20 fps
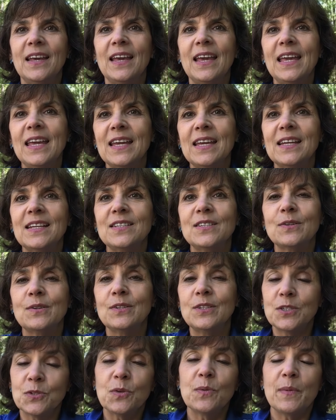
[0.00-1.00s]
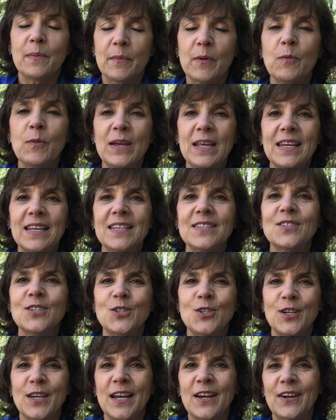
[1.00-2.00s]
And just remember, wheat is a
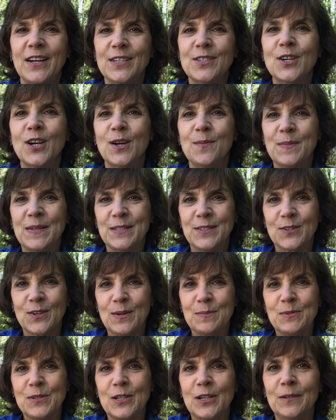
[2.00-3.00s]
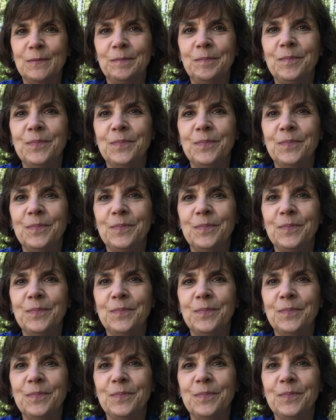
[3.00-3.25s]
generic term in Scripture.